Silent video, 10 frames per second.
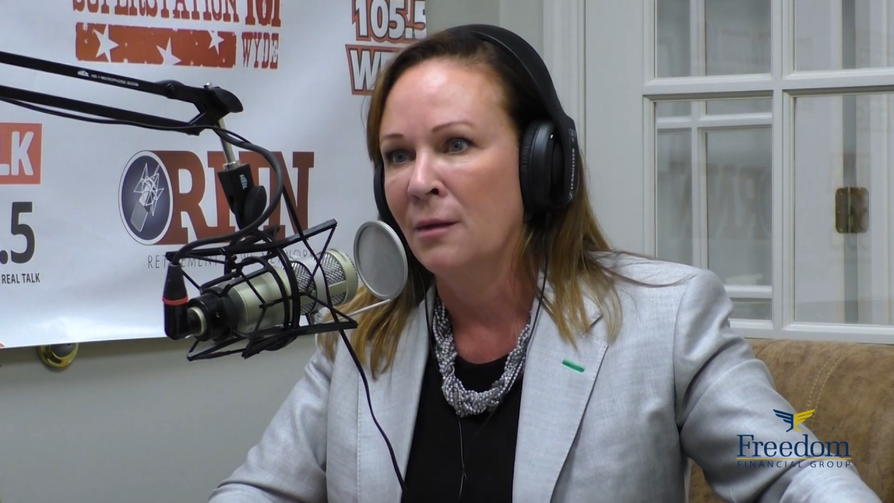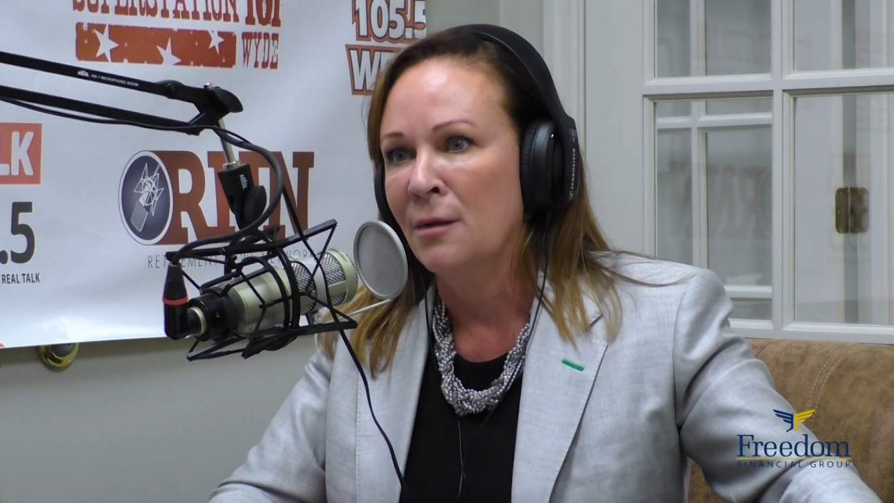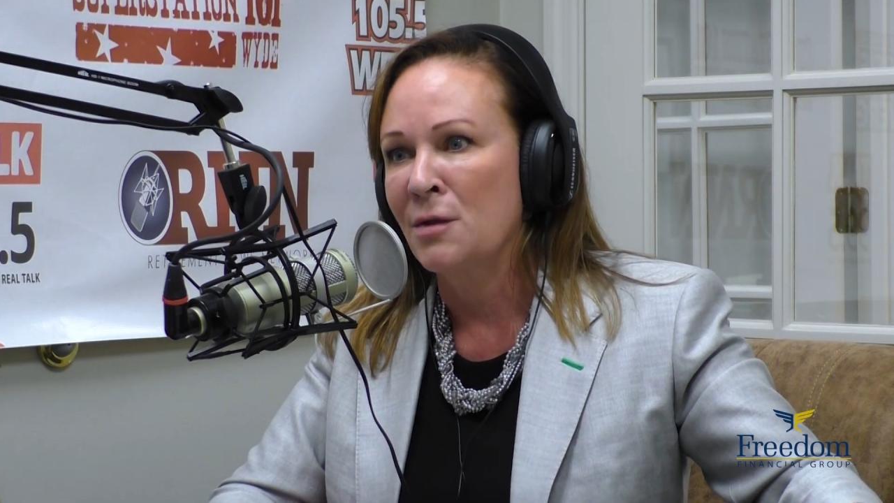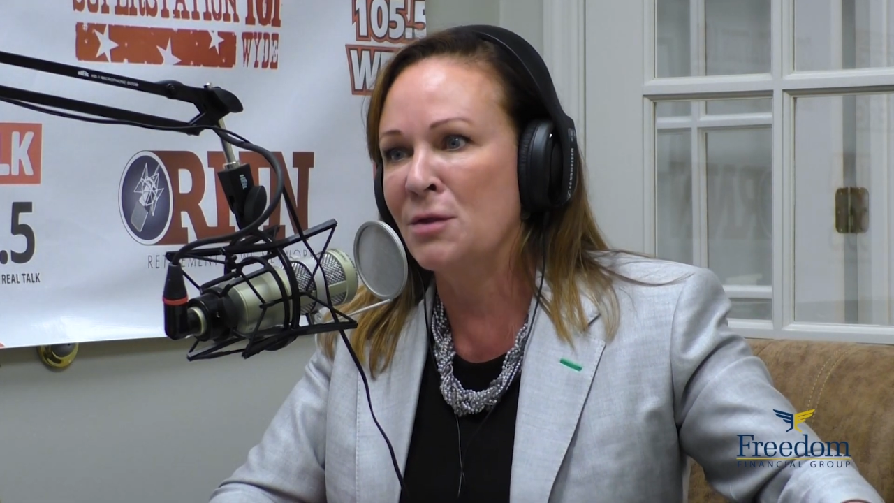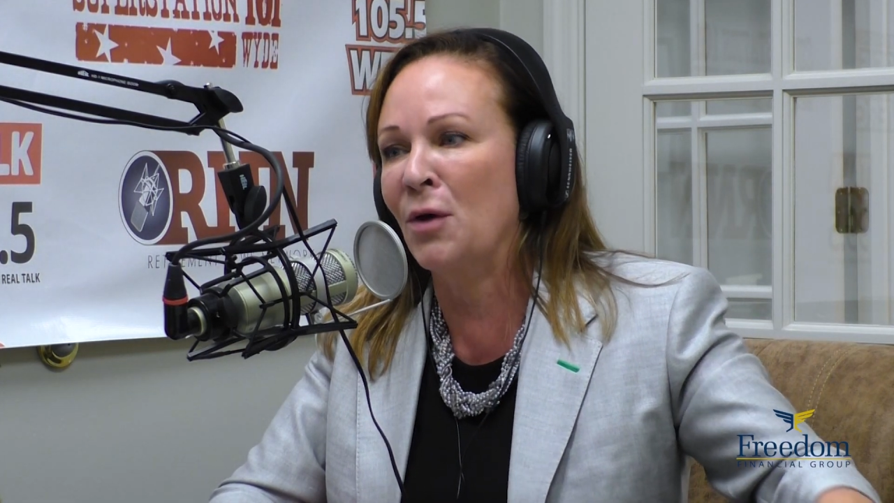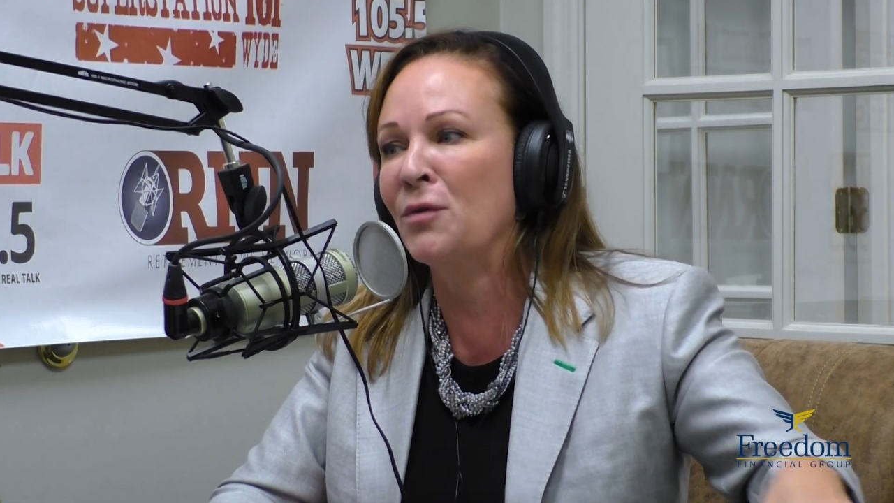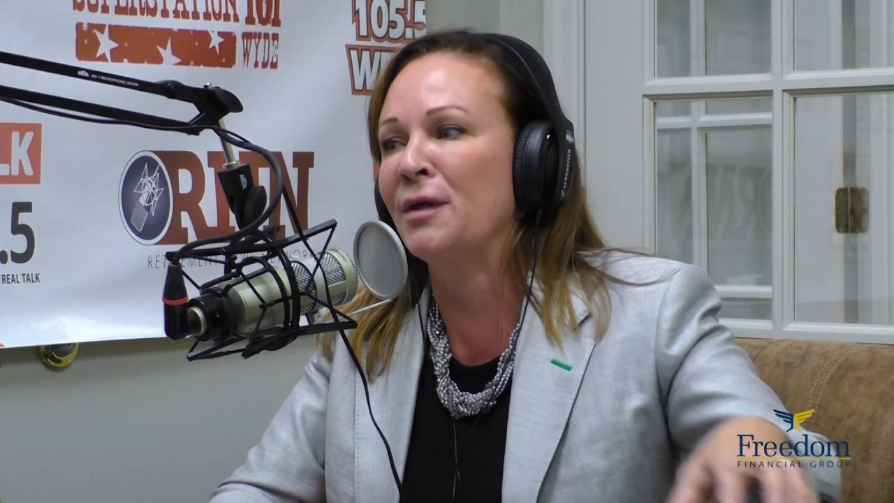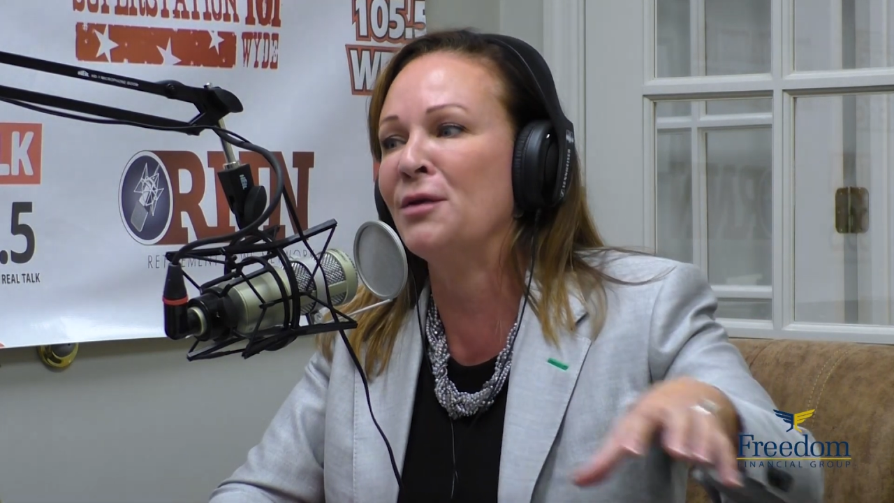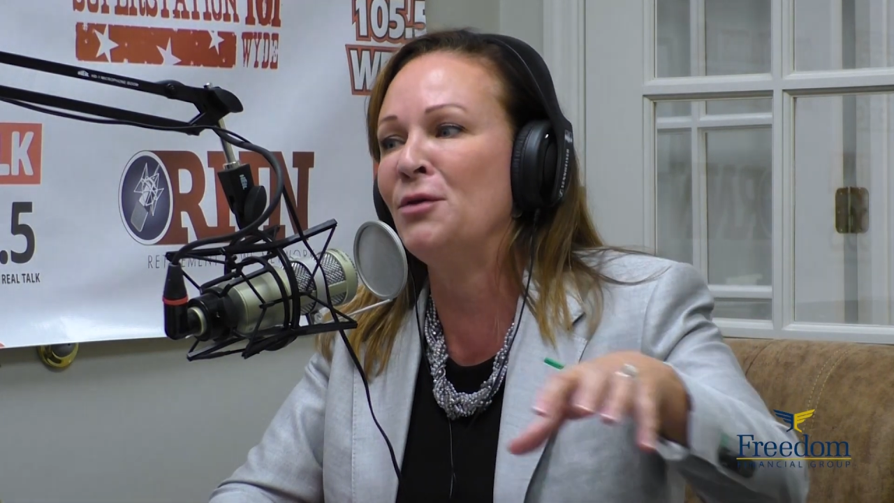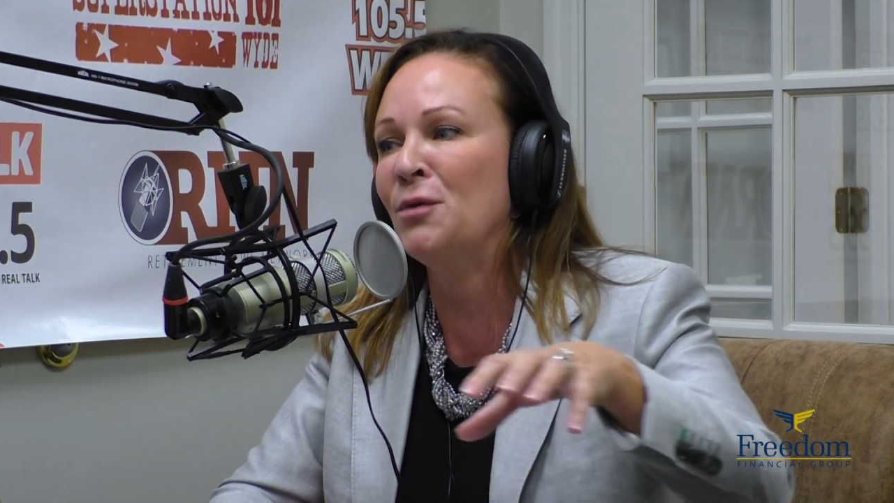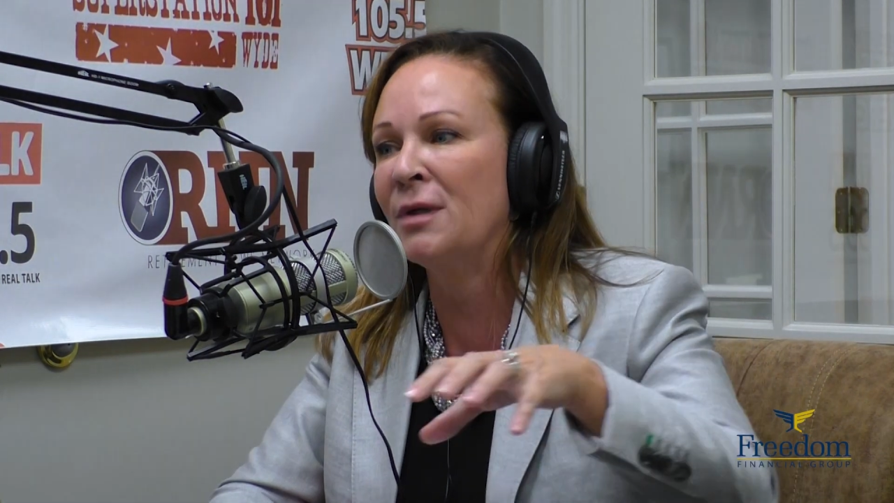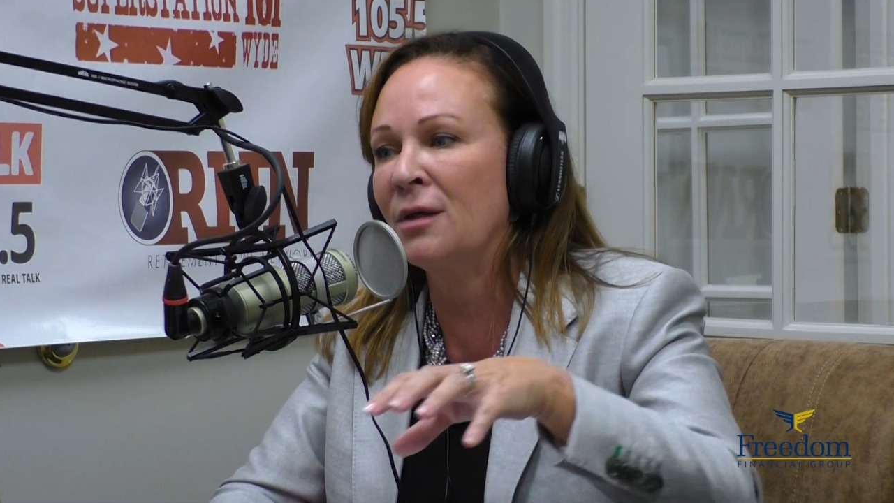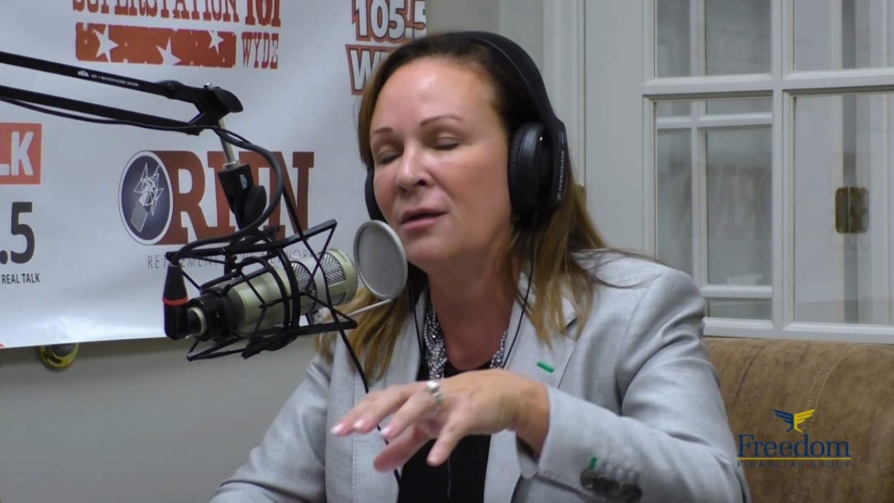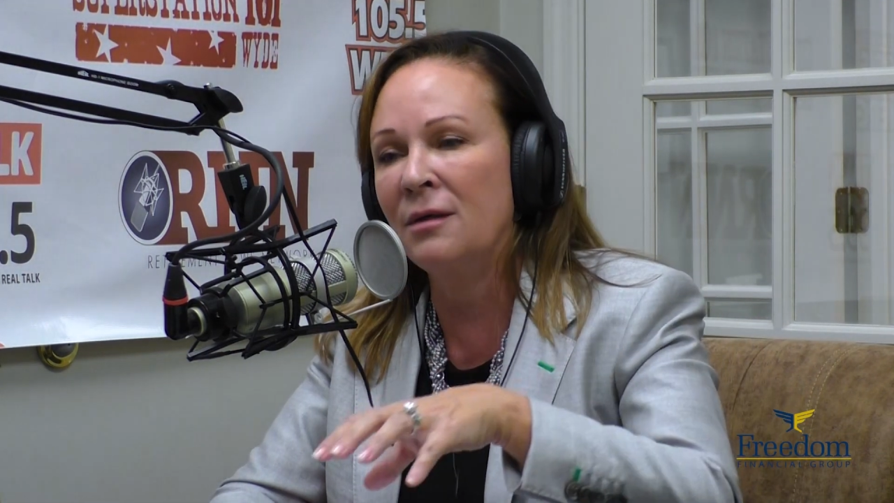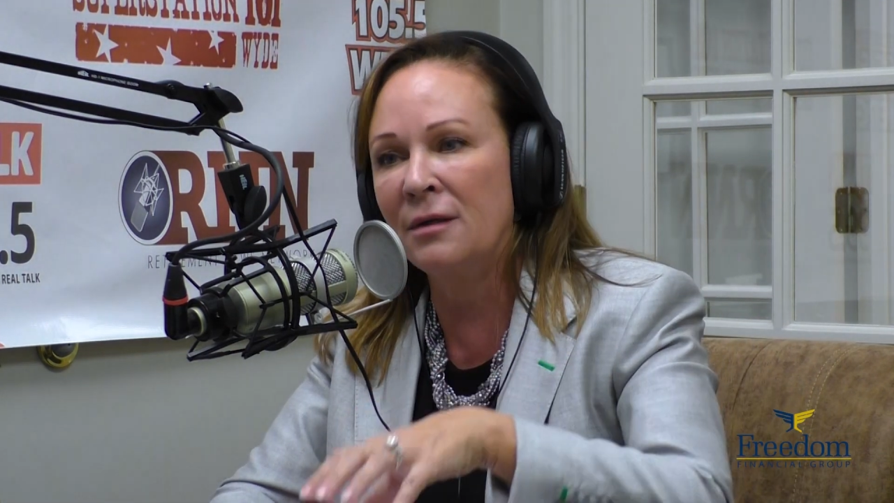so that you can